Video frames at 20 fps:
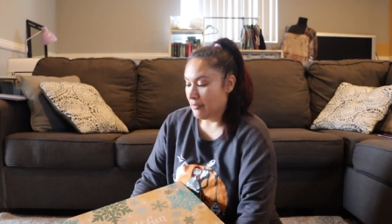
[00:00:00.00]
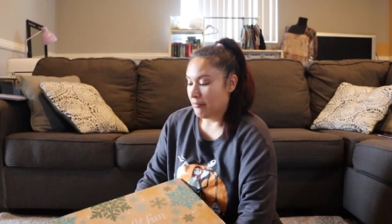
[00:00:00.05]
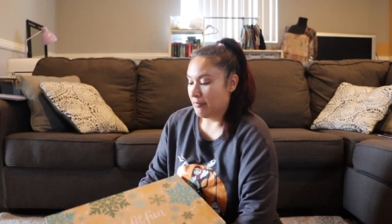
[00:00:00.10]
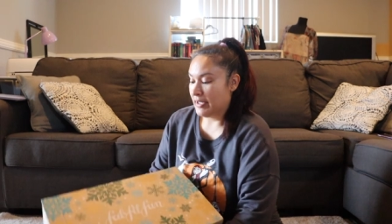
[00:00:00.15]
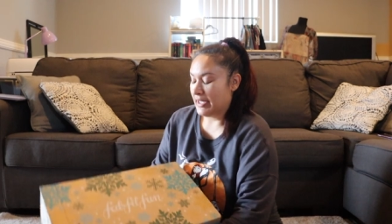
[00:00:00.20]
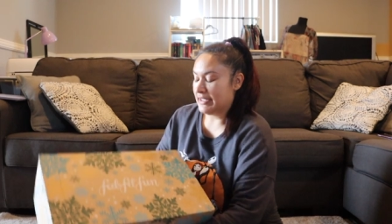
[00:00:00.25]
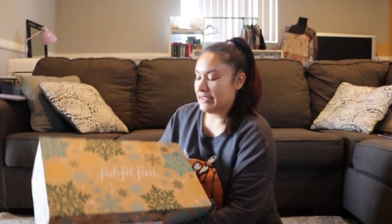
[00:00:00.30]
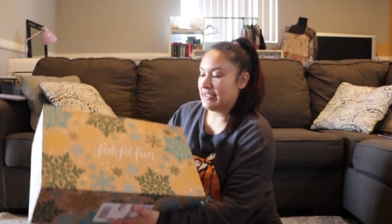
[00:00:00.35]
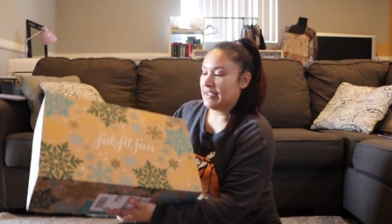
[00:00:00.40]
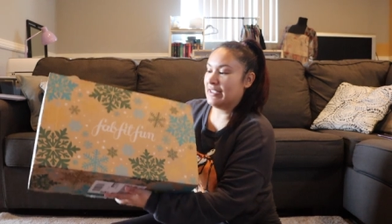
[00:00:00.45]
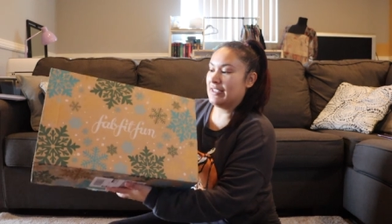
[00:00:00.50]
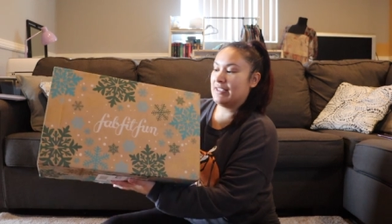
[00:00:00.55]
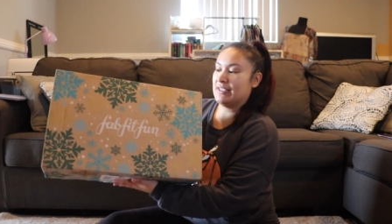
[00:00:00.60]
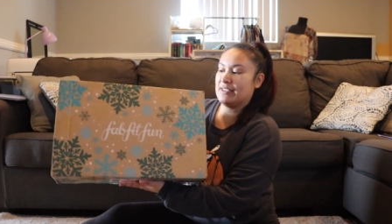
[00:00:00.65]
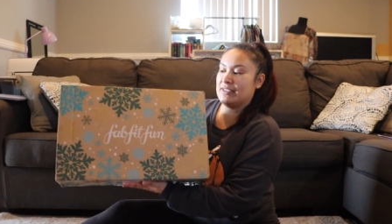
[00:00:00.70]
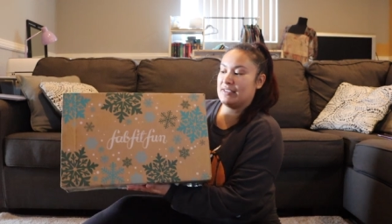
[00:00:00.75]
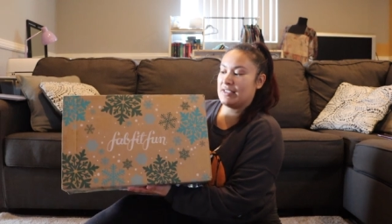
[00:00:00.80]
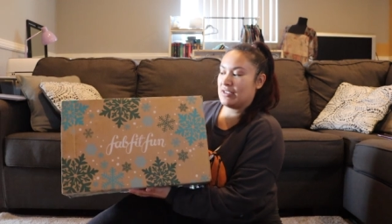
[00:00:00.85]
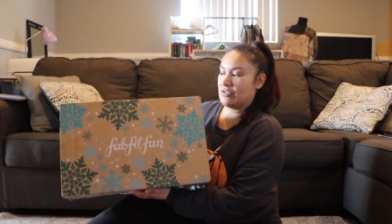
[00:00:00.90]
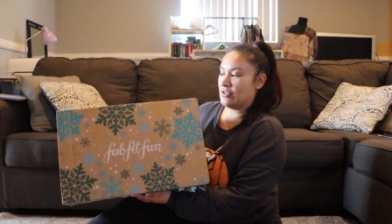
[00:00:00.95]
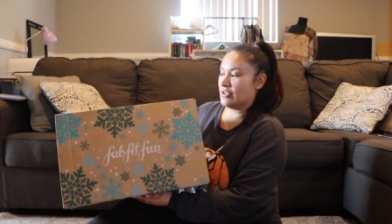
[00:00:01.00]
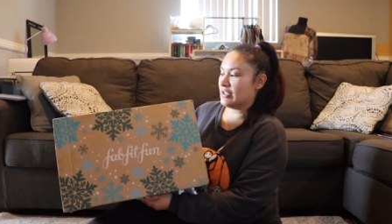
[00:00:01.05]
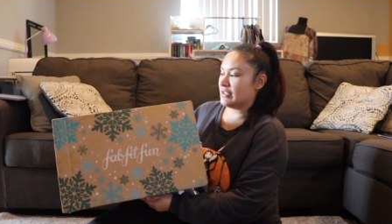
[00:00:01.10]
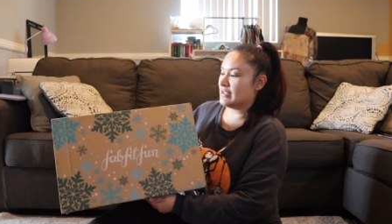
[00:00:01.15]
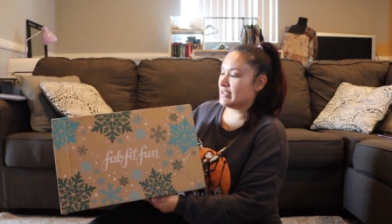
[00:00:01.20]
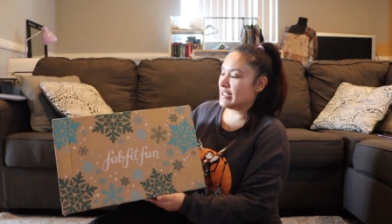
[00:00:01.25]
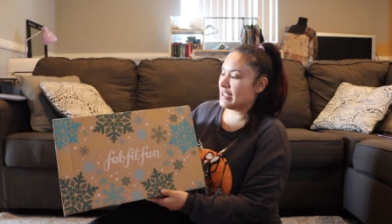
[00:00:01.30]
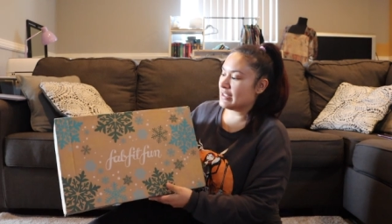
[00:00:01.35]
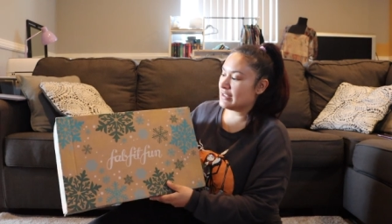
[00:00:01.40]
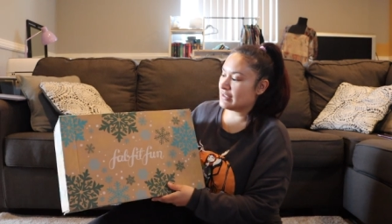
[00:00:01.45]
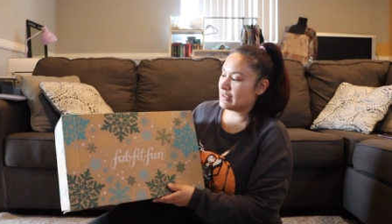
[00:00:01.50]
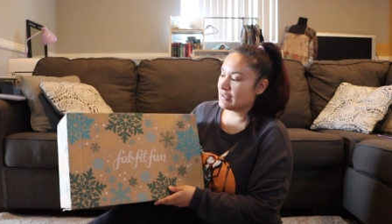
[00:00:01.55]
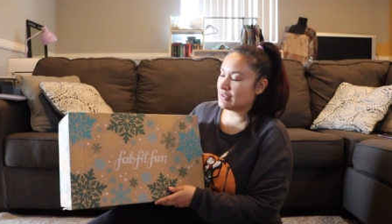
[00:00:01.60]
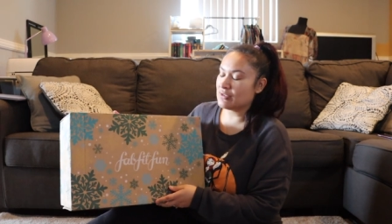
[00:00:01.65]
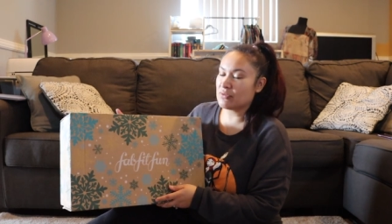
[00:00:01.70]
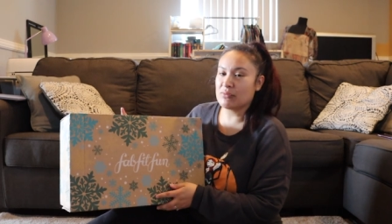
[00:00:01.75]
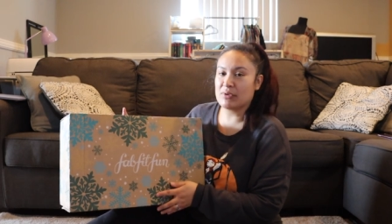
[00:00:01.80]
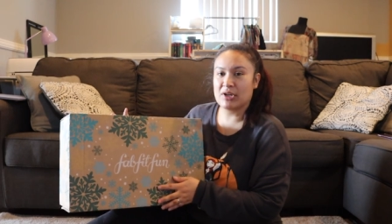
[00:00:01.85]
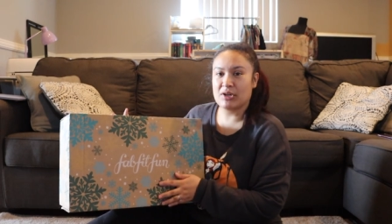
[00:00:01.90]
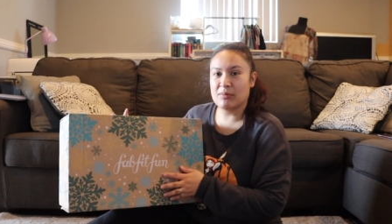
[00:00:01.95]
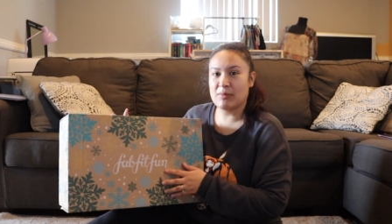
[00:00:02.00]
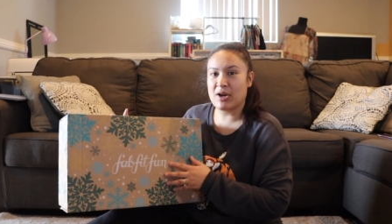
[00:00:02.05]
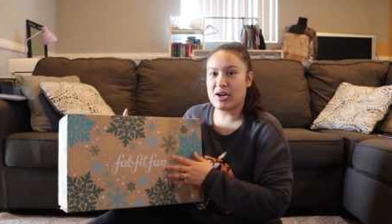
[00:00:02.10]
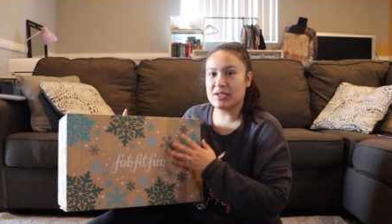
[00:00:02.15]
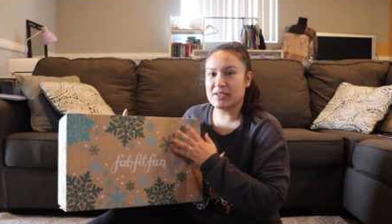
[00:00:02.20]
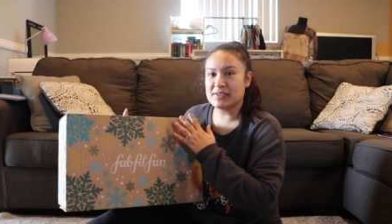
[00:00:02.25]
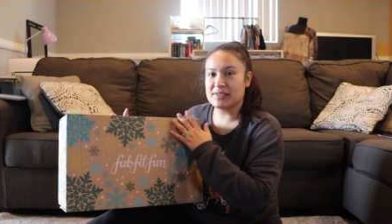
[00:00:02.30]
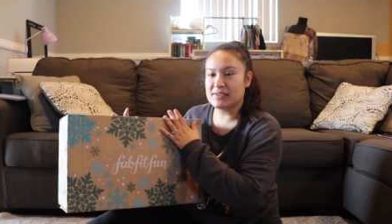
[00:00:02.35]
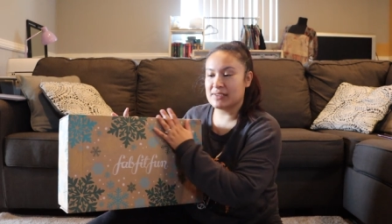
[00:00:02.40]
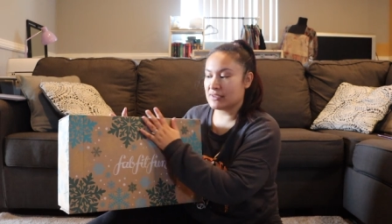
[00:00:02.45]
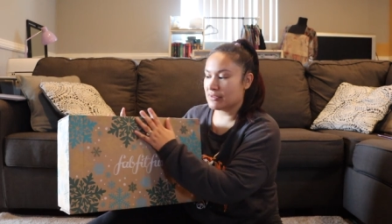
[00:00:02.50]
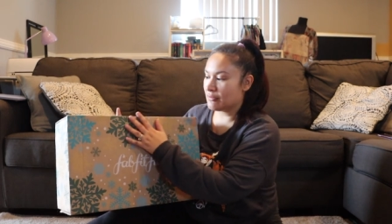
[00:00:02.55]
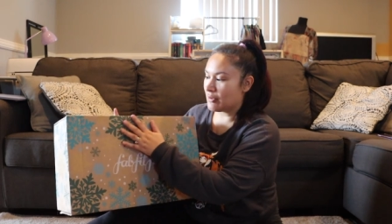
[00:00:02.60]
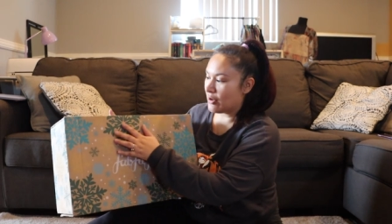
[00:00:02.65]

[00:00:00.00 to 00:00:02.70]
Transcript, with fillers: But as you can see, this is the winter box,